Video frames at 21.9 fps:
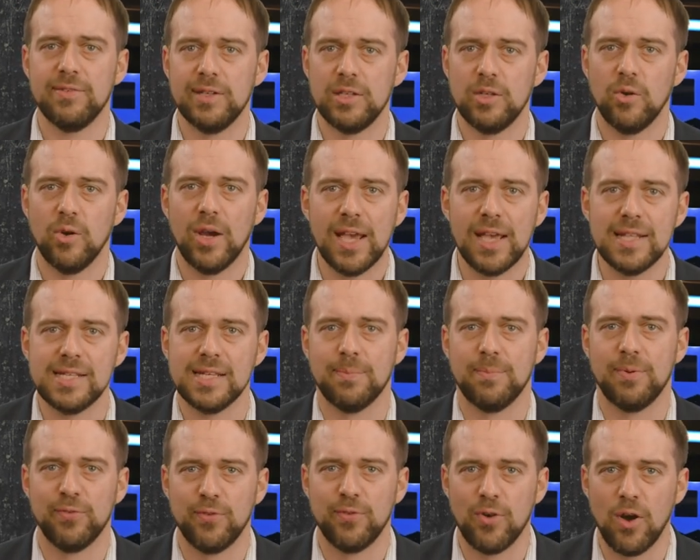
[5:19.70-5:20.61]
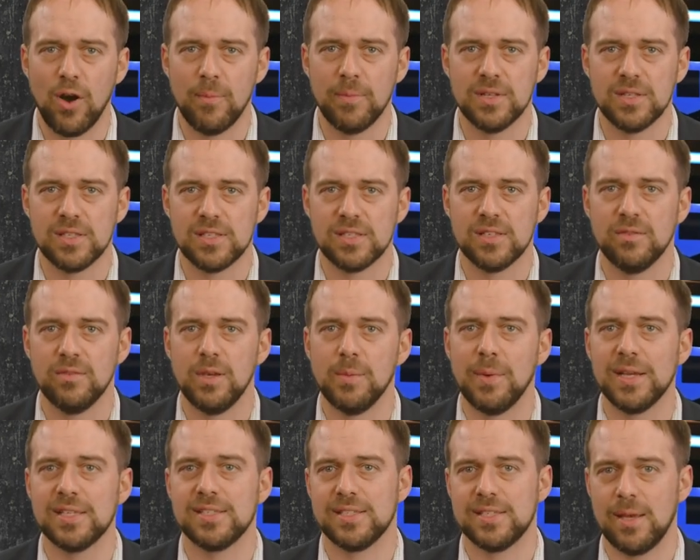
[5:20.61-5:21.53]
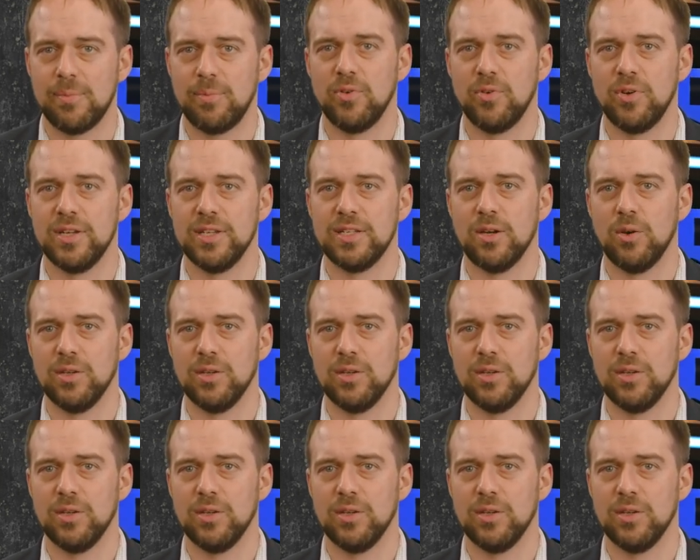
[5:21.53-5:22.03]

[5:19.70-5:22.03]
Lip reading: evaluating performance, we must separate